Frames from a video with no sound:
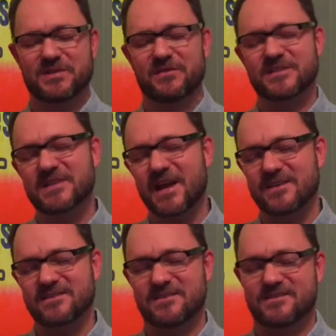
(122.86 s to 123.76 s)
different
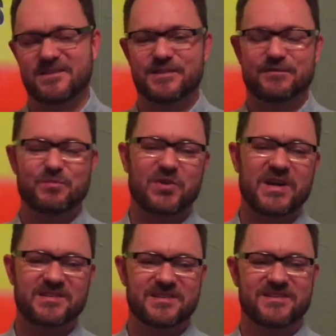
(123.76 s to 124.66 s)
sizes and different
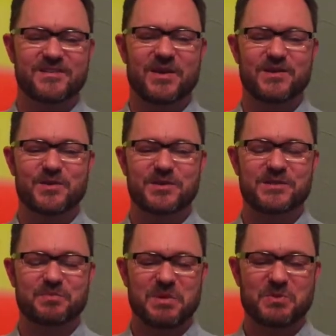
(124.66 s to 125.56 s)
prices. So I noticed
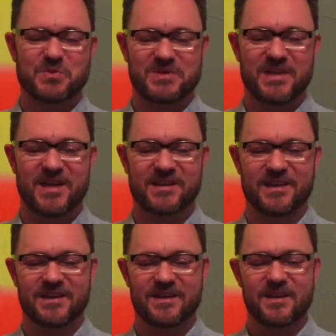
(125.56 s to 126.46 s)
that people were saying
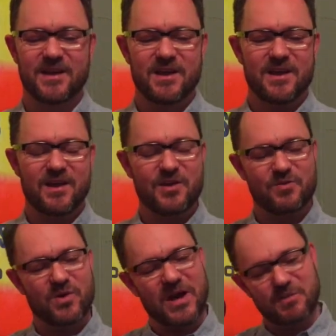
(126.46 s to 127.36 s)
like, oh,
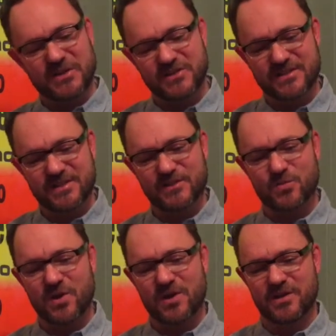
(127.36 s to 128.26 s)
well, how much is this
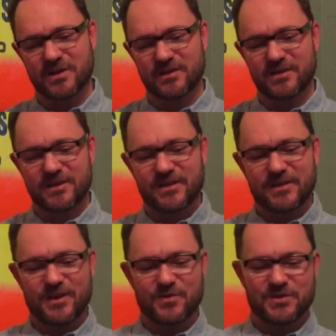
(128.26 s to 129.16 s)
one? And
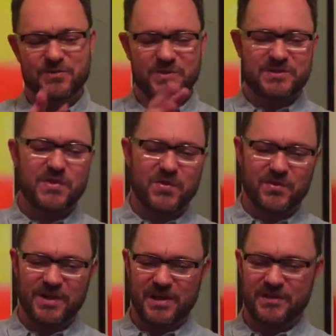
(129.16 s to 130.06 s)
oh, this one's
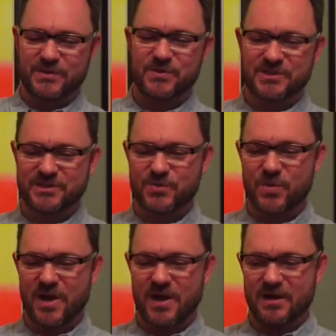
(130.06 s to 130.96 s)
three, this one's
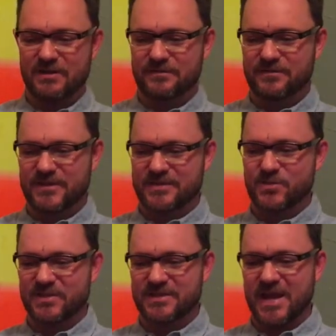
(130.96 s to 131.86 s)
twelve, this
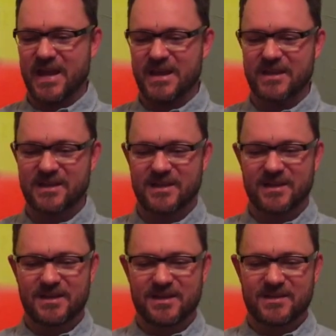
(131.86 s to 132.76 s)
one's eight,
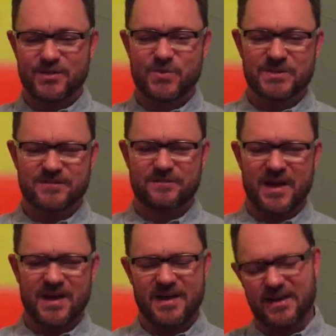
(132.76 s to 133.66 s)
this one's
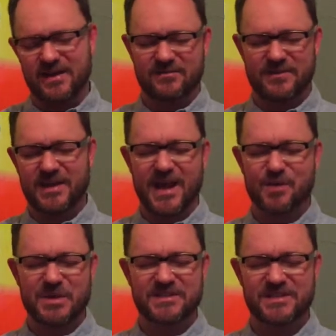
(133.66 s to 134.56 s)
five, like how
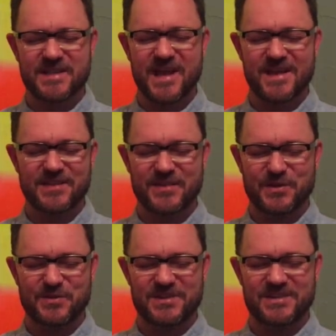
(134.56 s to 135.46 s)
much is that? And then
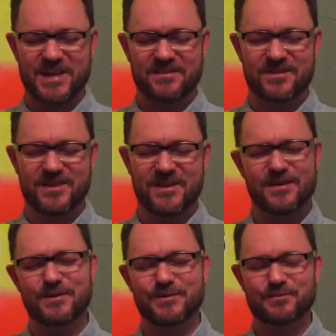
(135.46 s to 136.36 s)
they were just kind of like,
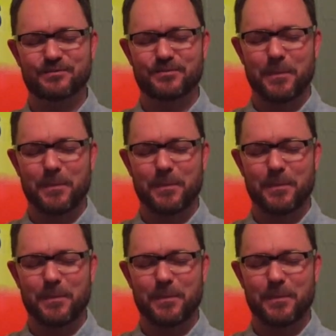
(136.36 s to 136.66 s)
oh,